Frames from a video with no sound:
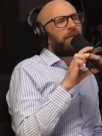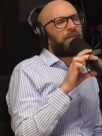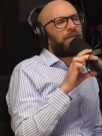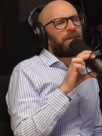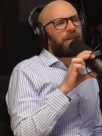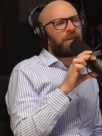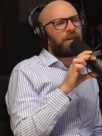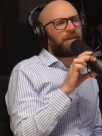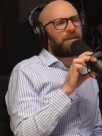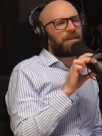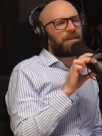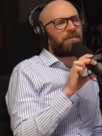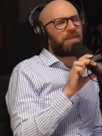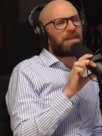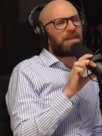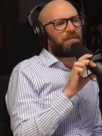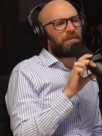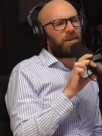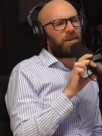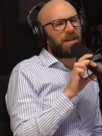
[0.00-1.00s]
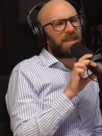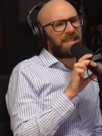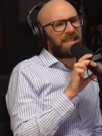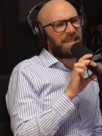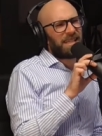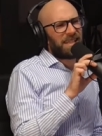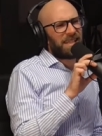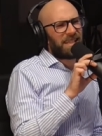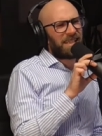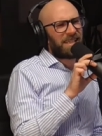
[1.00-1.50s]
feel, was it
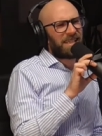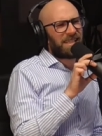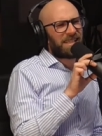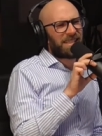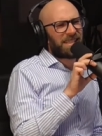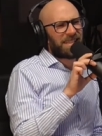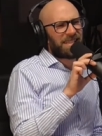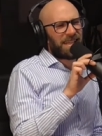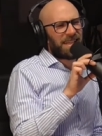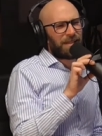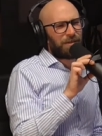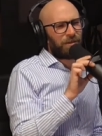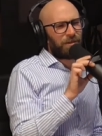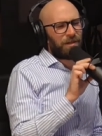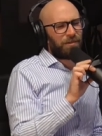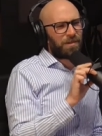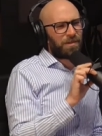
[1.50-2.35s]
poisonous? They thought it